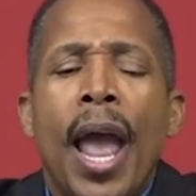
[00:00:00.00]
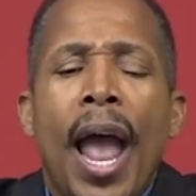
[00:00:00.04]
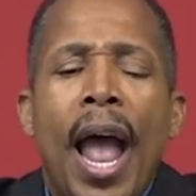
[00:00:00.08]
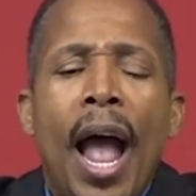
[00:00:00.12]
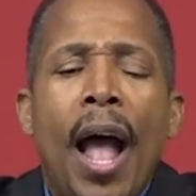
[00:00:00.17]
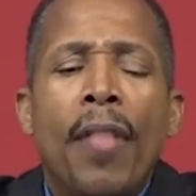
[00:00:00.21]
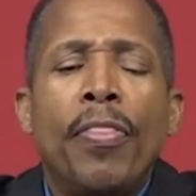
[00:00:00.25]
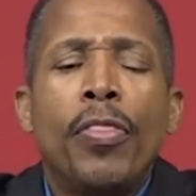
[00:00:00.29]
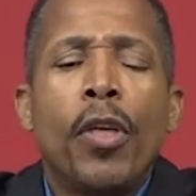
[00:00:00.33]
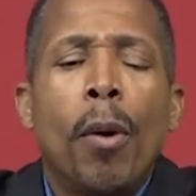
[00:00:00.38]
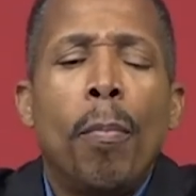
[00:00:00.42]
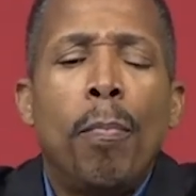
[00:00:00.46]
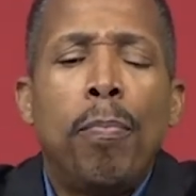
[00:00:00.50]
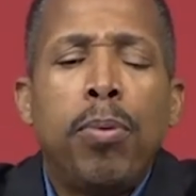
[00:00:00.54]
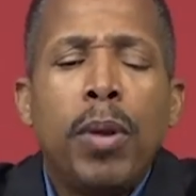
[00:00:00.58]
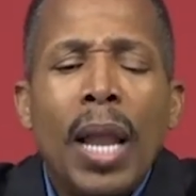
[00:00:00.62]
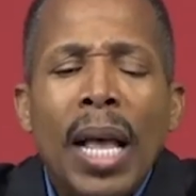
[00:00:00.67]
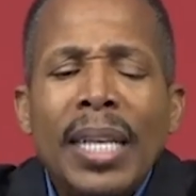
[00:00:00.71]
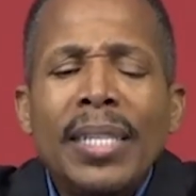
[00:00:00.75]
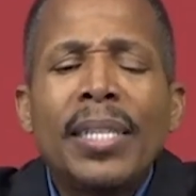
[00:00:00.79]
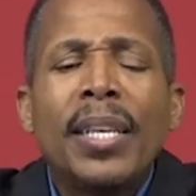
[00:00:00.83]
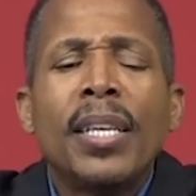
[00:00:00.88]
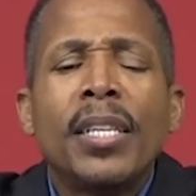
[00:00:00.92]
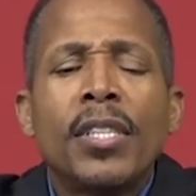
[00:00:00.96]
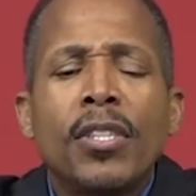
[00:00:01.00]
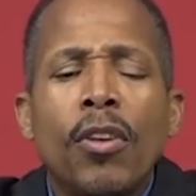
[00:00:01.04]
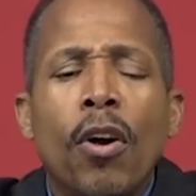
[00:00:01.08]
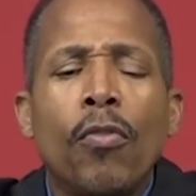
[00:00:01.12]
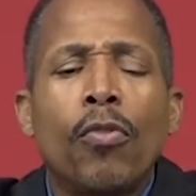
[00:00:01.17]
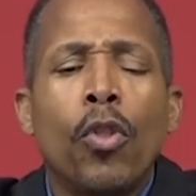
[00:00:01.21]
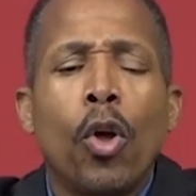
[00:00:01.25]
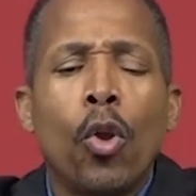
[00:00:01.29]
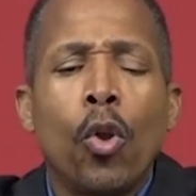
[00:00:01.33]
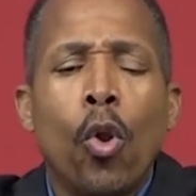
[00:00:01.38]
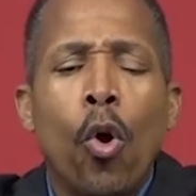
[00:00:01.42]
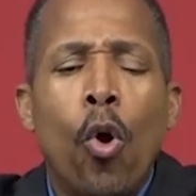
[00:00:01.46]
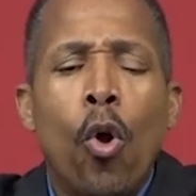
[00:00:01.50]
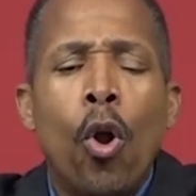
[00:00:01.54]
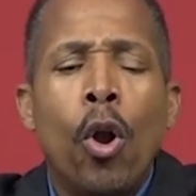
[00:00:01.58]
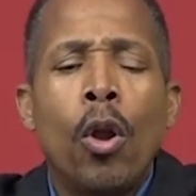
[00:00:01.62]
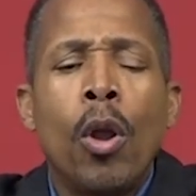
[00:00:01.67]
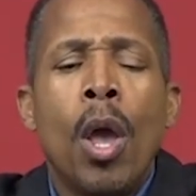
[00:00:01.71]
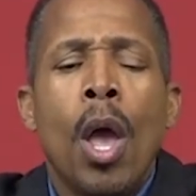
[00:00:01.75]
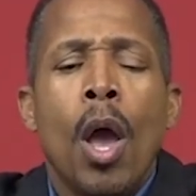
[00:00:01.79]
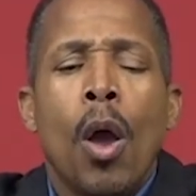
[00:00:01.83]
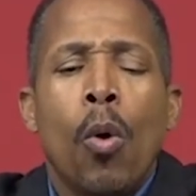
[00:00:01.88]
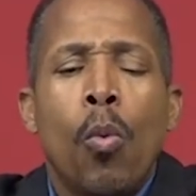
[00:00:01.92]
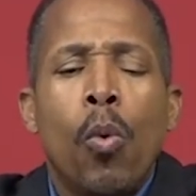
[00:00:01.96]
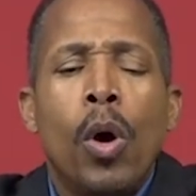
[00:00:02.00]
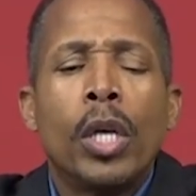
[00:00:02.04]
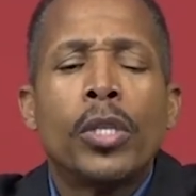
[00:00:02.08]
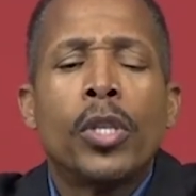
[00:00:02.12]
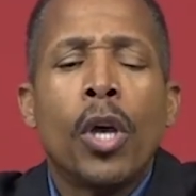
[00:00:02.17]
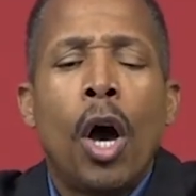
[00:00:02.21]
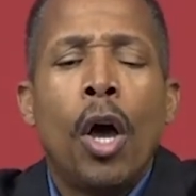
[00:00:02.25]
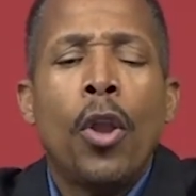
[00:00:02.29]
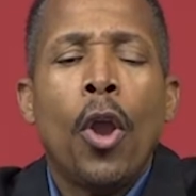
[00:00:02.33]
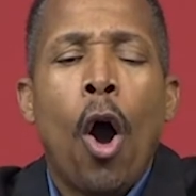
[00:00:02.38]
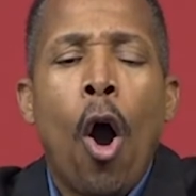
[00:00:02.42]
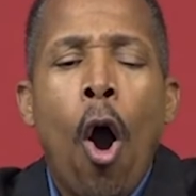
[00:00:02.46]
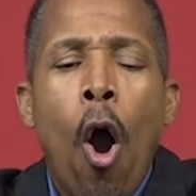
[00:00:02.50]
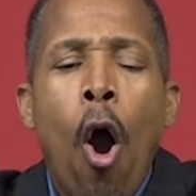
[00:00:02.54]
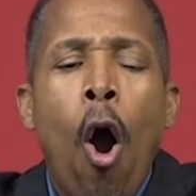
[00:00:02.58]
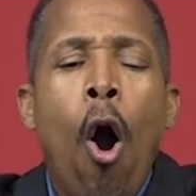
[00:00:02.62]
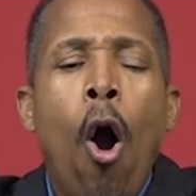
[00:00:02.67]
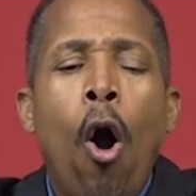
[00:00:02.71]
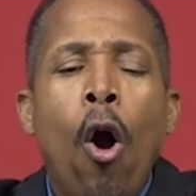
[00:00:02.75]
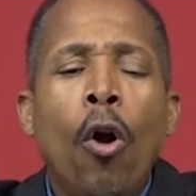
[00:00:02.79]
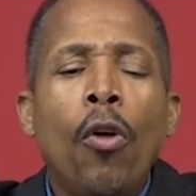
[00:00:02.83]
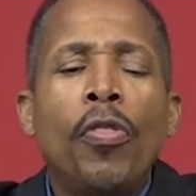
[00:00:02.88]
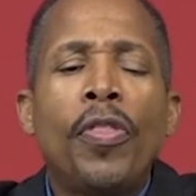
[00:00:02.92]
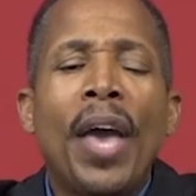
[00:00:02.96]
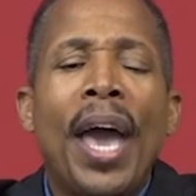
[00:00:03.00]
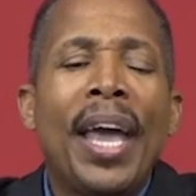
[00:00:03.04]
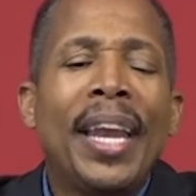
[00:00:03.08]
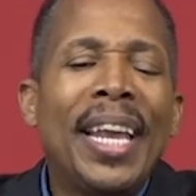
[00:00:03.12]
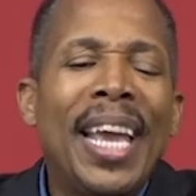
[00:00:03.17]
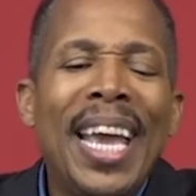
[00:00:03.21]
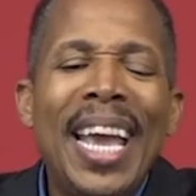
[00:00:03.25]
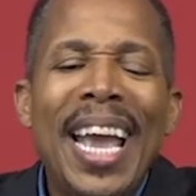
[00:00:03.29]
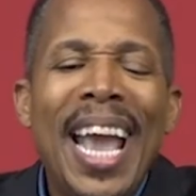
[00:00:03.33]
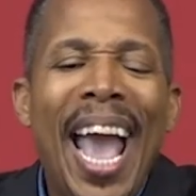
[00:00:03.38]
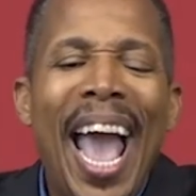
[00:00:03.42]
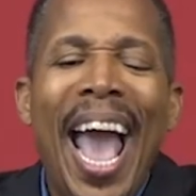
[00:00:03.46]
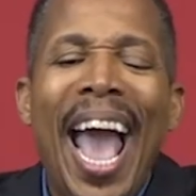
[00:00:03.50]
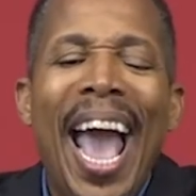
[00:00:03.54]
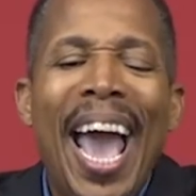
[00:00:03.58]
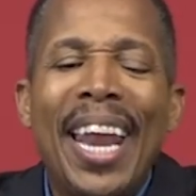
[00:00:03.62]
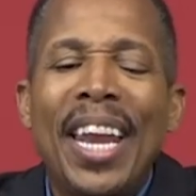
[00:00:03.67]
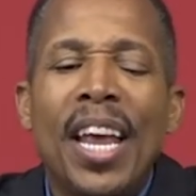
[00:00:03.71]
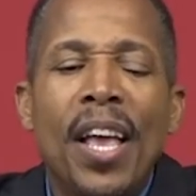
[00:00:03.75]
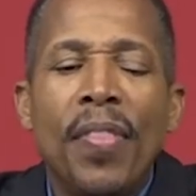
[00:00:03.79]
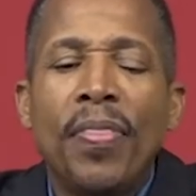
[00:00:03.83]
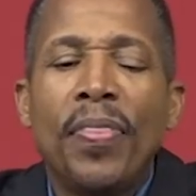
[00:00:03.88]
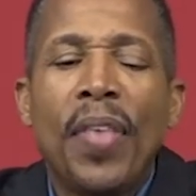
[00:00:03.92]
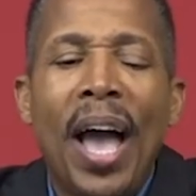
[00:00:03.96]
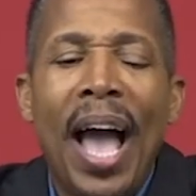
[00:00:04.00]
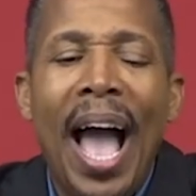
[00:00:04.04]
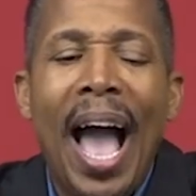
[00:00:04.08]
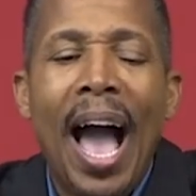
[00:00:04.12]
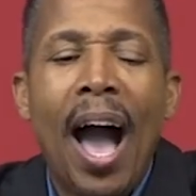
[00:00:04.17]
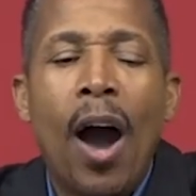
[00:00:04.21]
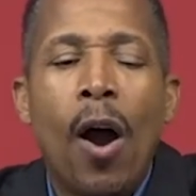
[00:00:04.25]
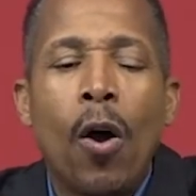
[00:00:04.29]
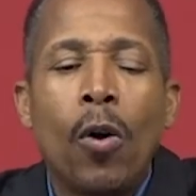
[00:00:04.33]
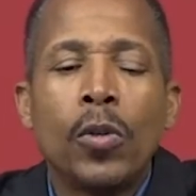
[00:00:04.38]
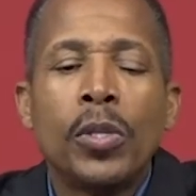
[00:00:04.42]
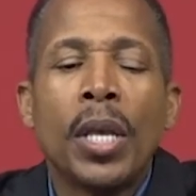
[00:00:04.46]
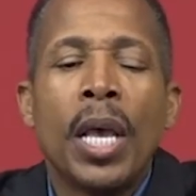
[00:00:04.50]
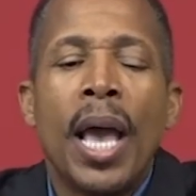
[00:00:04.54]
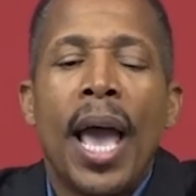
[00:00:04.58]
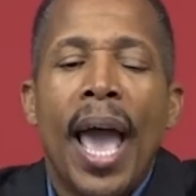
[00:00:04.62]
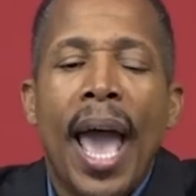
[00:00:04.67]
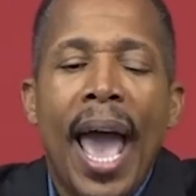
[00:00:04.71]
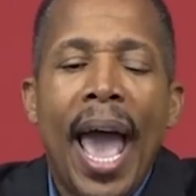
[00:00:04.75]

and the blessings of the Lord was on all that he had in the house,